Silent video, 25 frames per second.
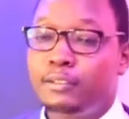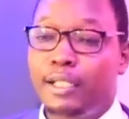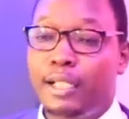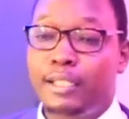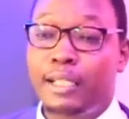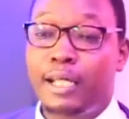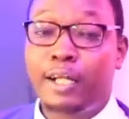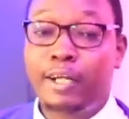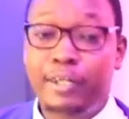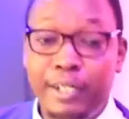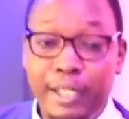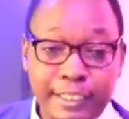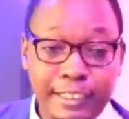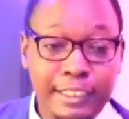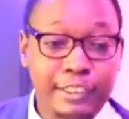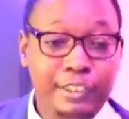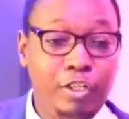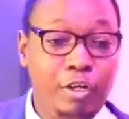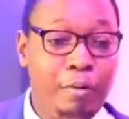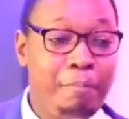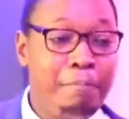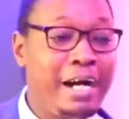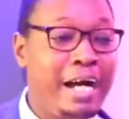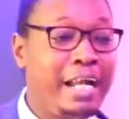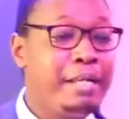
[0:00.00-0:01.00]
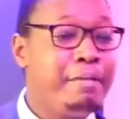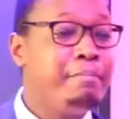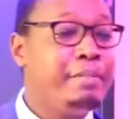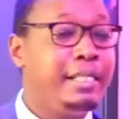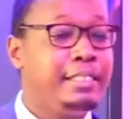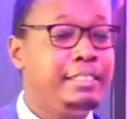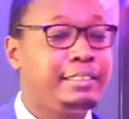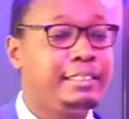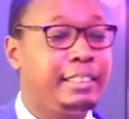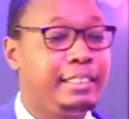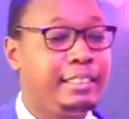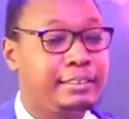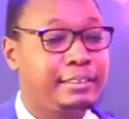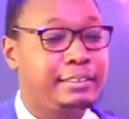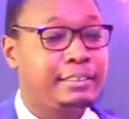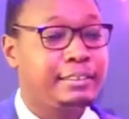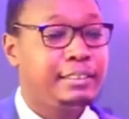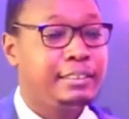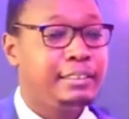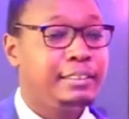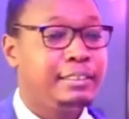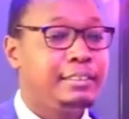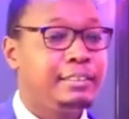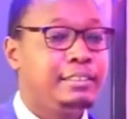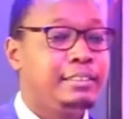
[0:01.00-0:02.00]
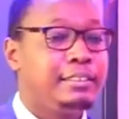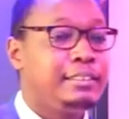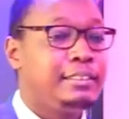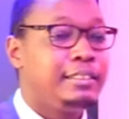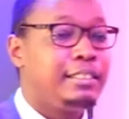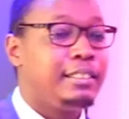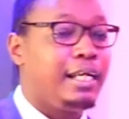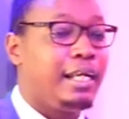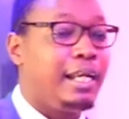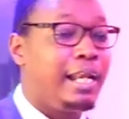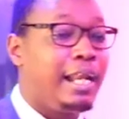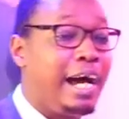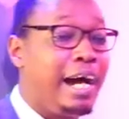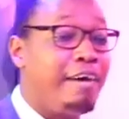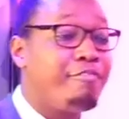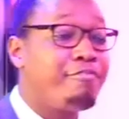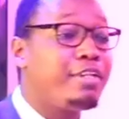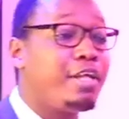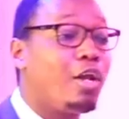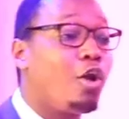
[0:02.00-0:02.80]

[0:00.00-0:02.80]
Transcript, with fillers: the greatest commandment is love